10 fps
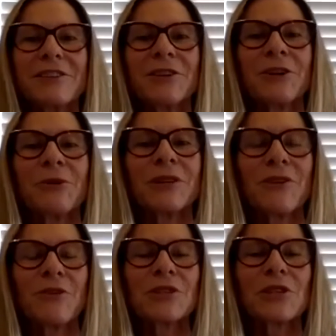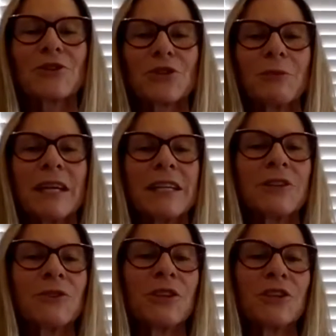and on the social
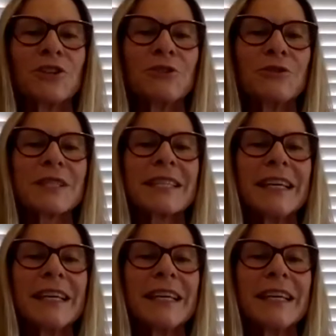media and the news.